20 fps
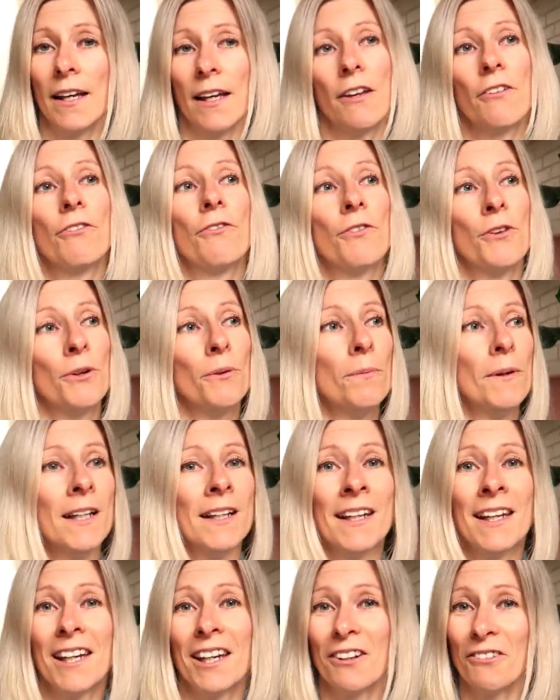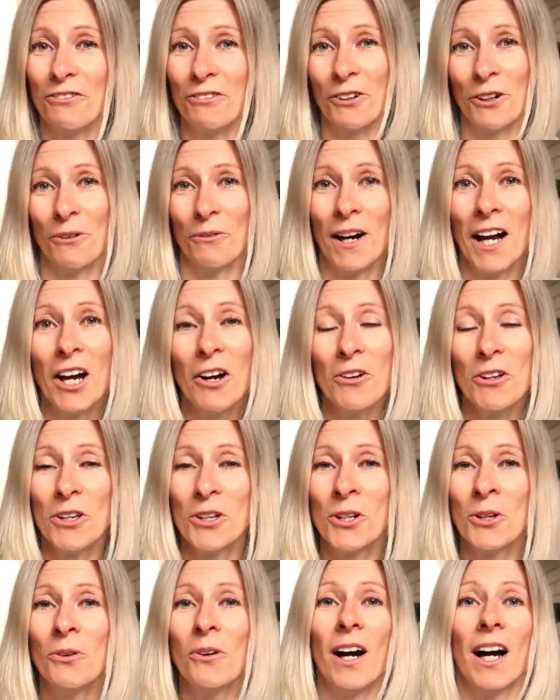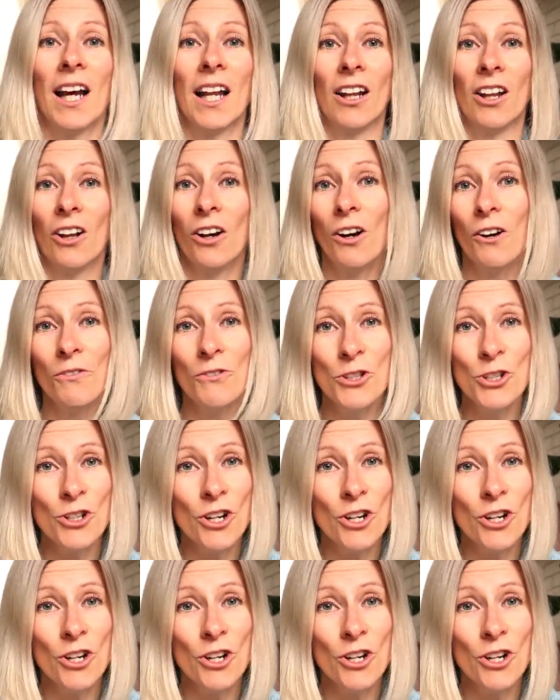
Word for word: if you've been here for a while, you know I love